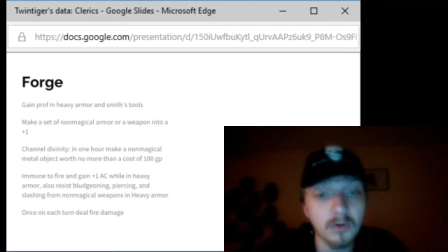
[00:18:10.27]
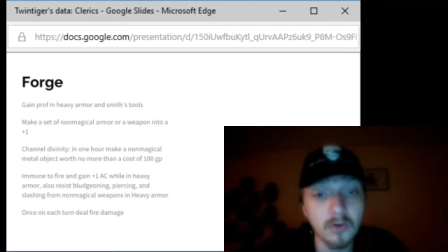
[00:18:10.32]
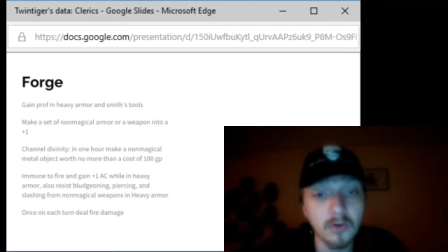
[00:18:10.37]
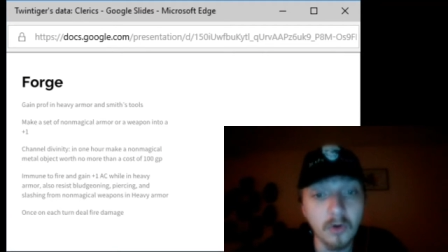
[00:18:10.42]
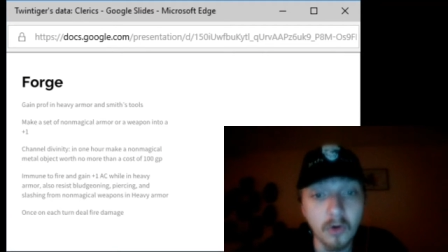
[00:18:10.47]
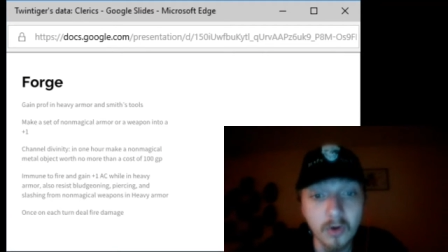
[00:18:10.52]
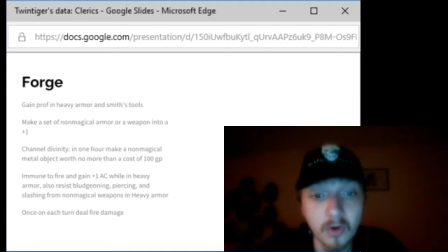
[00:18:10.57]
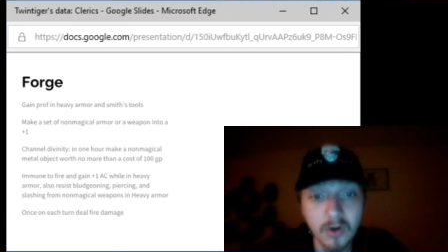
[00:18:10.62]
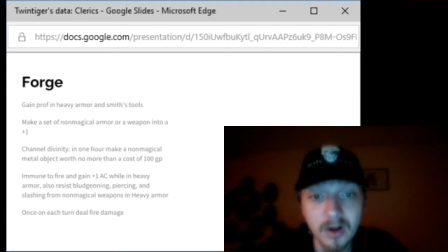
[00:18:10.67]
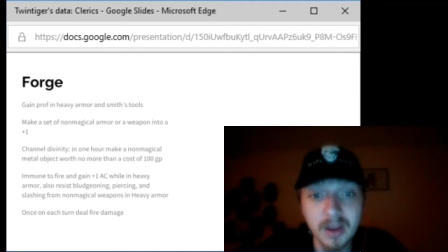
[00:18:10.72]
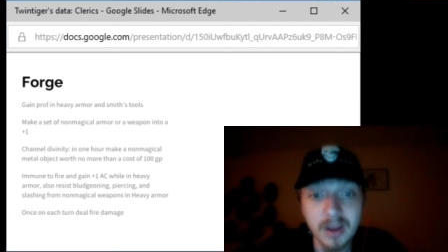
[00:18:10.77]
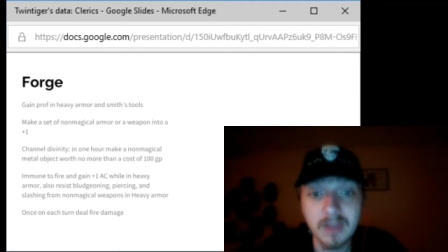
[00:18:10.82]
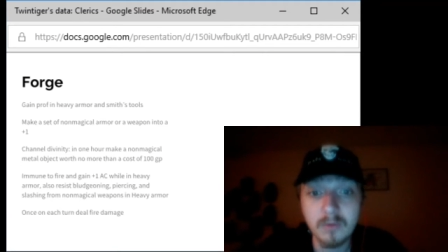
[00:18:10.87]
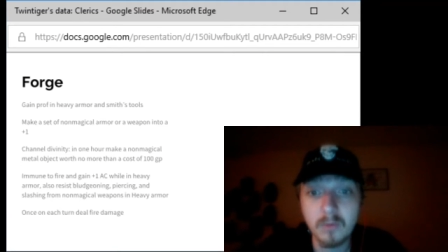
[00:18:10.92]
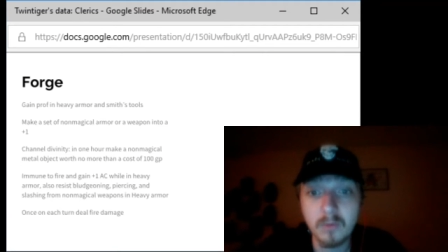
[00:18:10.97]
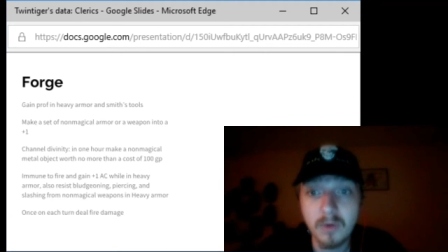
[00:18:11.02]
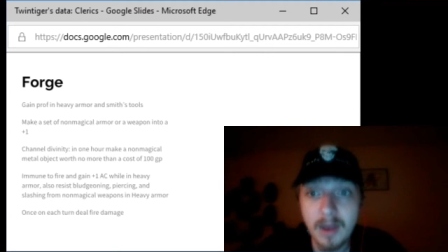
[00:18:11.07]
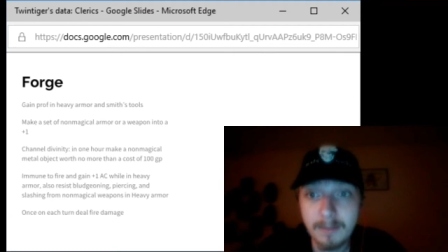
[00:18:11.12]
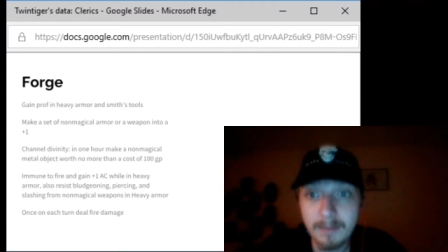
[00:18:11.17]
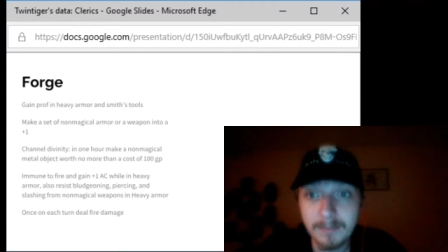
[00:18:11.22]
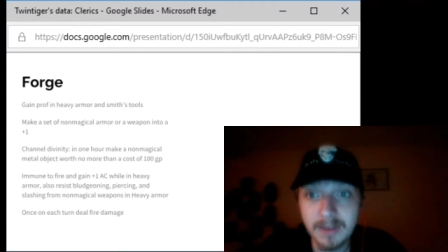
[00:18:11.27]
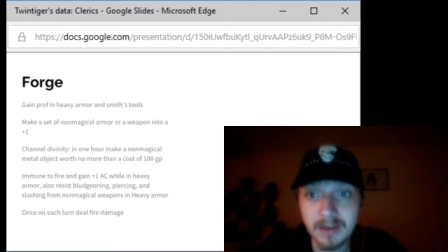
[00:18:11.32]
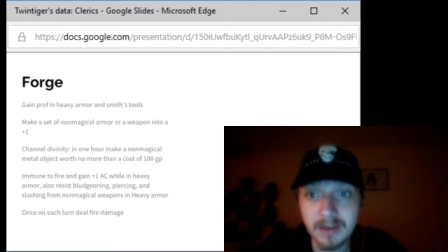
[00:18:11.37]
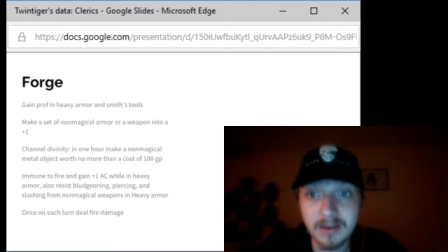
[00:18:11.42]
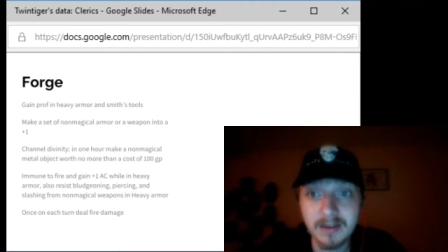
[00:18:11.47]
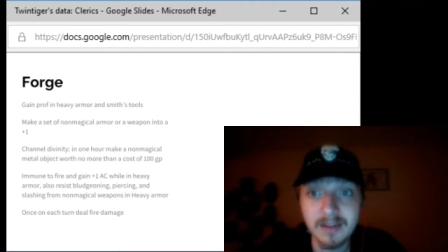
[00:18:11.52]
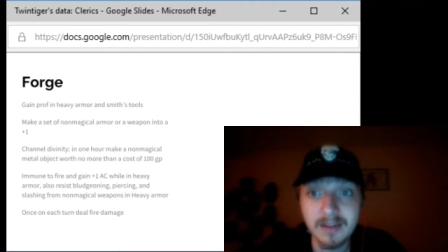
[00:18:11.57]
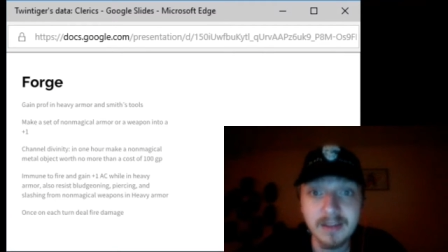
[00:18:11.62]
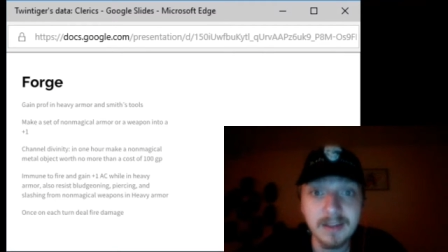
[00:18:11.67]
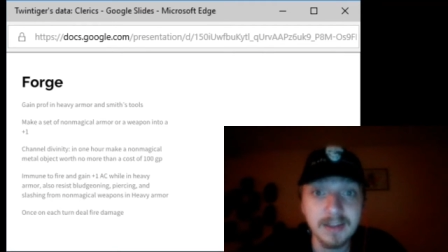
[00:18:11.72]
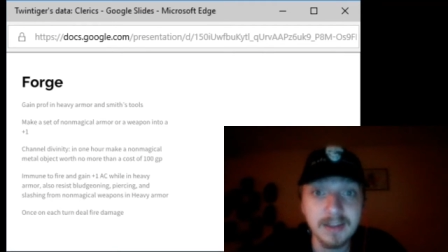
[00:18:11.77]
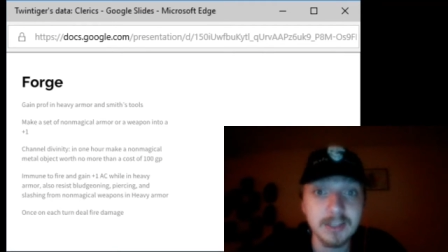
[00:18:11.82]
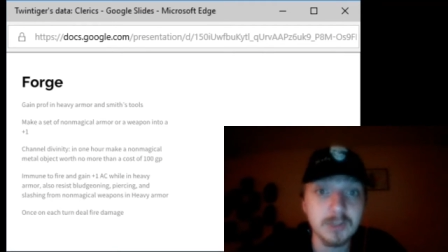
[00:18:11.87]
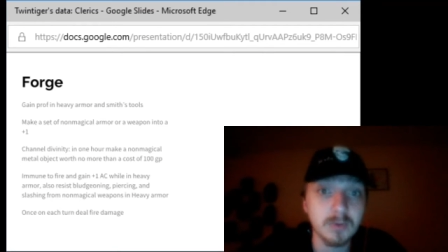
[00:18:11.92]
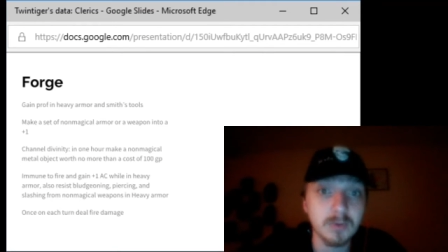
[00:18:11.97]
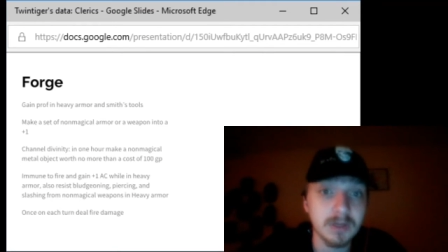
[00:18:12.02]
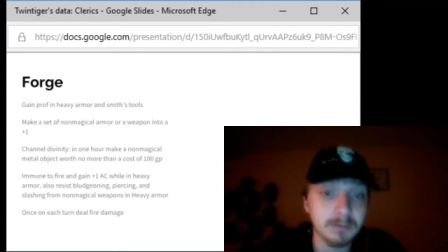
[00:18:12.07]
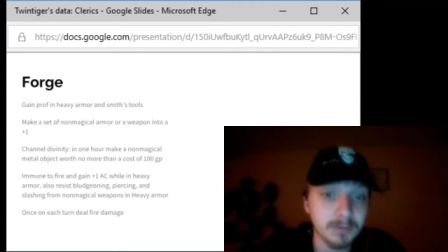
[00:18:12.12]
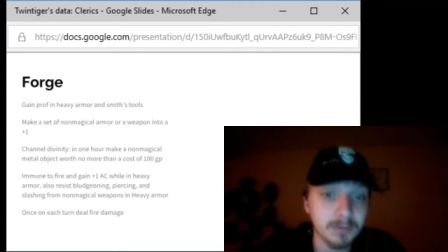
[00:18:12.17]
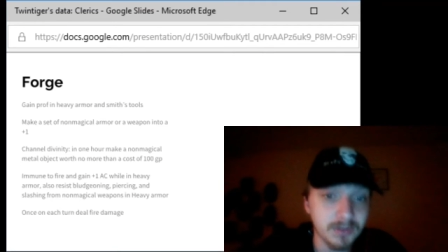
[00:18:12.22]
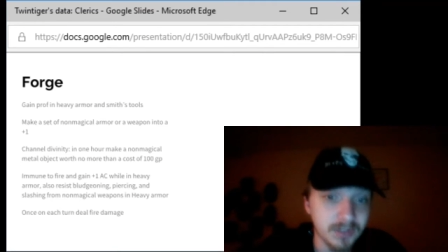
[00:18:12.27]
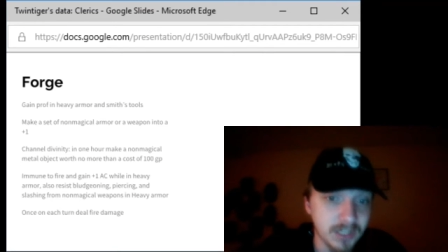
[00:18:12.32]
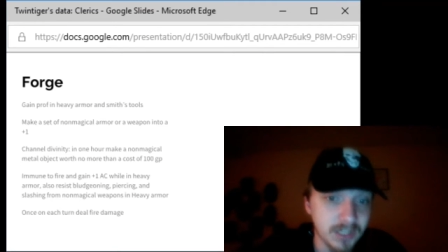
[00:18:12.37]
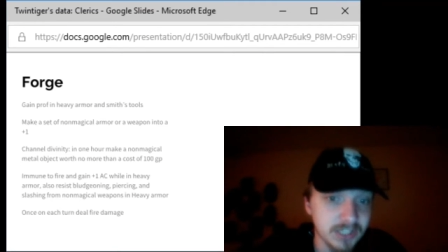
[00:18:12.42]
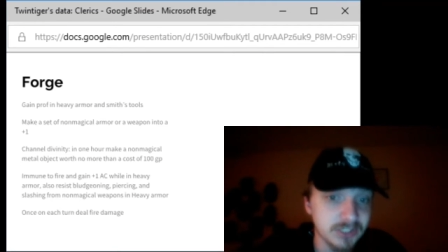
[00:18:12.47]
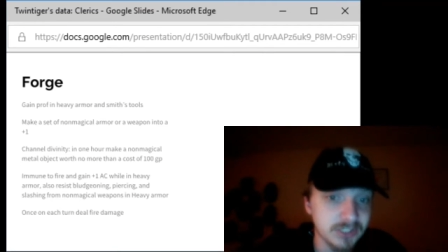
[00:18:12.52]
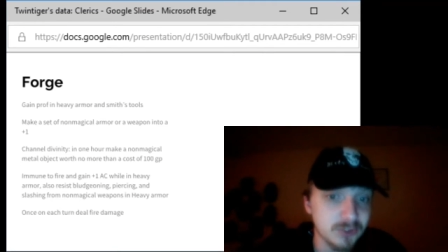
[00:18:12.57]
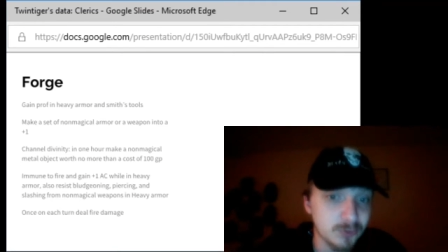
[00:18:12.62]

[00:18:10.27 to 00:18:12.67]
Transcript: or a weapon into a plus